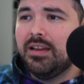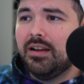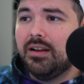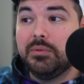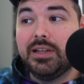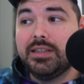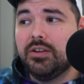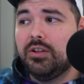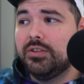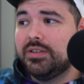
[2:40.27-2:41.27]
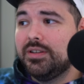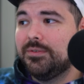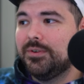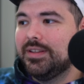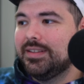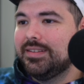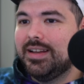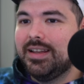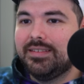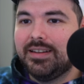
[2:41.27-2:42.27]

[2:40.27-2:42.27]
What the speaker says: I'm glad they all look different. That's nice.